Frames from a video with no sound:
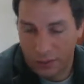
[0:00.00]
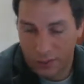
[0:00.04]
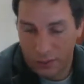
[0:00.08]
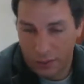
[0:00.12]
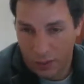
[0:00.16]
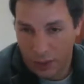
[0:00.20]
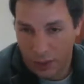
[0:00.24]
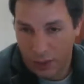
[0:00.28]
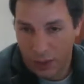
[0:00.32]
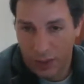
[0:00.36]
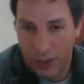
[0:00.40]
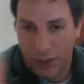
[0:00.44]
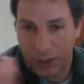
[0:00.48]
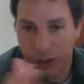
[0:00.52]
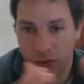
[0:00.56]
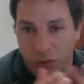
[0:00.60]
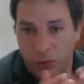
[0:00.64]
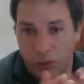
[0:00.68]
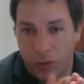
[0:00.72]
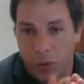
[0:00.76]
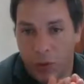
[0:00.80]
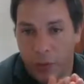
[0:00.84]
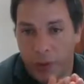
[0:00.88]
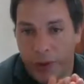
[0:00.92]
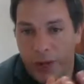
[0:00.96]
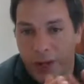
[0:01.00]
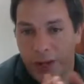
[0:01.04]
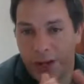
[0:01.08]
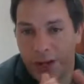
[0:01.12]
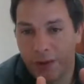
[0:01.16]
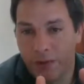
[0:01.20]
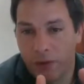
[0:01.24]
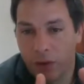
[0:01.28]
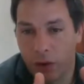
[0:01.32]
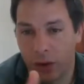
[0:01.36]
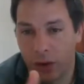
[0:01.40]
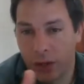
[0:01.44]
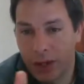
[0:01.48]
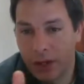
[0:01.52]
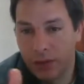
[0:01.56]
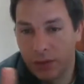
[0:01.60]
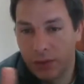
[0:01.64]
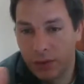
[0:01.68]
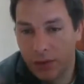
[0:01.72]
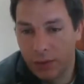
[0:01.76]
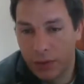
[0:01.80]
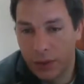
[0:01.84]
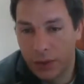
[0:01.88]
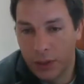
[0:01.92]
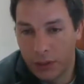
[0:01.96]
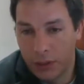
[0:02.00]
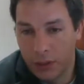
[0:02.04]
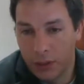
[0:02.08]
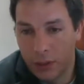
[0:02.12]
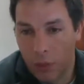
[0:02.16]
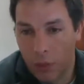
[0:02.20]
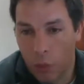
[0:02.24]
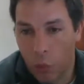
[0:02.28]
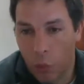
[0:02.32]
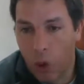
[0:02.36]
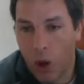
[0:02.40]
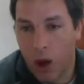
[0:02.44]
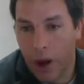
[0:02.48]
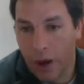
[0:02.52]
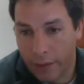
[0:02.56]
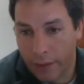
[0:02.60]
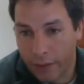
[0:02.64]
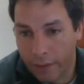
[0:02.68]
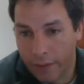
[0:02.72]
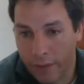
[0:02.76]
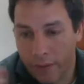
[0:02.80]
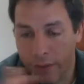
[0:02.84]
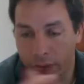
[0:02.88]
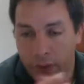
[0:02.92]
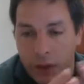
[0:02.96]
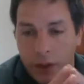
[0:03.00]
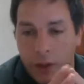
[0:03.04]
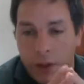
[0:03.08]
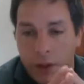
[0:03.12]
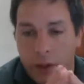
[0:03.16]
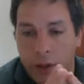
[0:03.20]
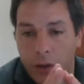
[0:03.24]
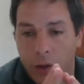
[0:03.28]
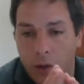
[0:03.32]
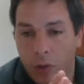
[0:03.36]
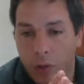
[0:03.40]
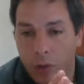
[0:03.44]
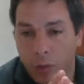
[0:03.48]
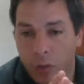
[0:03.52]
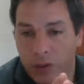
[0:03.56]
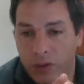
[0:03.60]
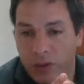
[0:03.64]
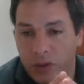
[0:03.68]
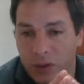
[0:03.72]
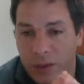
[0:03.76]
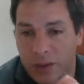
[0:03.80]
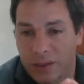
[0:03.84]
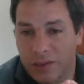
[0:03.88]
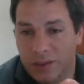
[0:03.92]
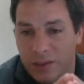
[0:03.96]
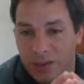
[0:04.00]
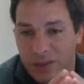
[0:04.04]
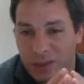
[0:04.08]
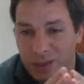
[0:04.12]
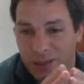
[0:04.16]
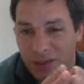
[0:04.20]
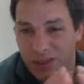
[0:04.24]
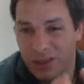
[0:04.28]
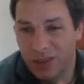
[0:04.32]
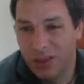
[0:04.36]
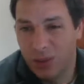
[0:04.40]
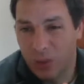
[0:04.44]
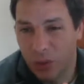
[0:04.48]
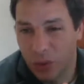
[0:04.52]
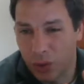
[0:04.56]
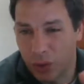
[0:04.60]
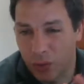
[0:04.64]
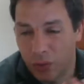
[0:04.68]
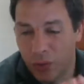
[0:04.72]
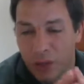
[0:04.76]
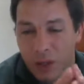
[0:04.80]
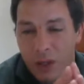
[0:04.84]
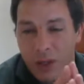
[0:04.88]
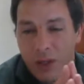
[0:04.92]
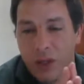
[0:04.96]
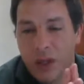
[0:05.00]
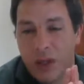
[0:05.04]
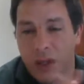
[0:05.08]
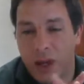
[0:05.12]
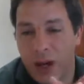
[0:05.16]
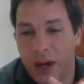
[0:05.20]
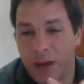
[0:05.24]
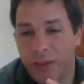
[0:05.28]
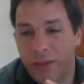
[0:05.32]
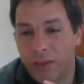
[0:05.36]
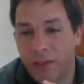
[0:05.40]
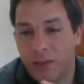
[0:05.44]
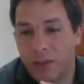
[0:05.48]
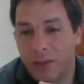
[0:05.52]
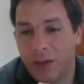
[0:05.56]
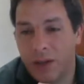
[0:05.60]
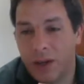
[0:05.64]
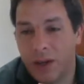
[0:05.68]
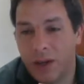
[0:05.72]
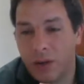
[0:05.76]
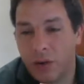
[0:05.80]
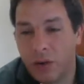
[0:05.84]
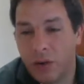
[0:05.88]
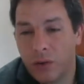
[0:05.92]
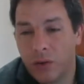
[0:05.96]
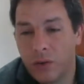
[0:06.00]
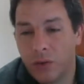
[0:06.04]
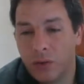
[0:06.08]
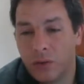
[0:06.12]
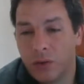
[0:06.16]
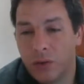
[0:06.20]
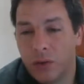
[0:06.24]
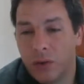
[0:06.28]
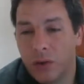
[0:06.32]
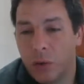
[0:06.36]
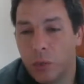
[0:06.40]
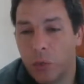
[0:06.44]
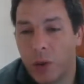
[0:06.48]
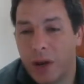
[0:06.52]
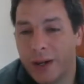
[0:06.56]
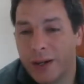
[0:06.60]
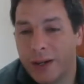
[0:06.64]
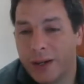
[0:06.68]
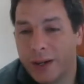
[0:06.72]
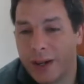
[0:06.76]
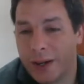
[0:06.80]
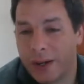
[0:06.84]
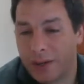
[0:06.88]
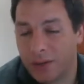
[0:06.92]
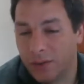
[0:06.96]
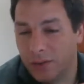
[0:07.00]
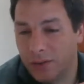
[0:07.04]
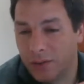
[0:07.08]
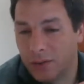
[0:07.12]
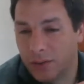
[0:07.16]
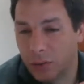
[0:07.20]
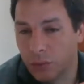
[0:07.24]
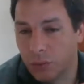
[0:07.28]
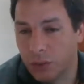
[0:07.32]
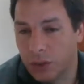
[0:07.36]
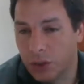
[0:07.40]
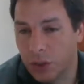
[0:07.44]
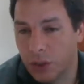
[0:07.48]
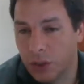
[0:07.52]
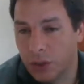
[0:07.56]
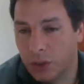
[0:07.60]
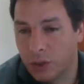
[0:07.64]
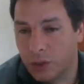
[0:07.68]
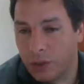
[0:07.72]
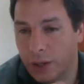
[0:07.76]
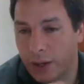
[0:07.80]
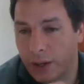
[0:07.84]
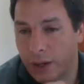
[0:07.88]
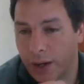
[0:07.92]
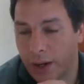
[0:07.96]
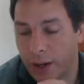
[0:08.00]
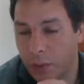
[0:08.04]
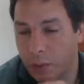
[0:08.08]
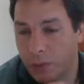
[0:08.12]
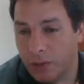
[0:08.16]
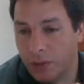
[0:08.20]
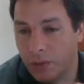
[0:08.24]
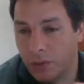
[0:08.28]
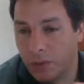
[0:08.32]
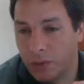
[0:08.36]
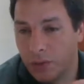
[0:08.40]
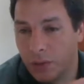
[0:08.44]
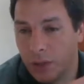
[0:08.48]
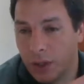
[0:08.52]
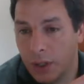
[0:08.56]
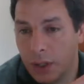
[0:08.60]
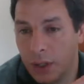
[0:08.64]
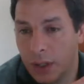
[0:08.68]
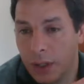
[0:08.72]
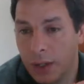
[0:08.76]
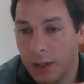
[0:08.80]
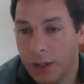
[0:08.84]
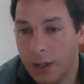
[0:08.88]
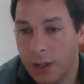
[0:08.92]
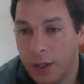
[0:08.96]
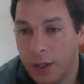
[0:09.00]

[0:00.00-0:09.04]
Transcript: So it never lands in 1, it always lands in 0. And there's only one case in which that happens. Now,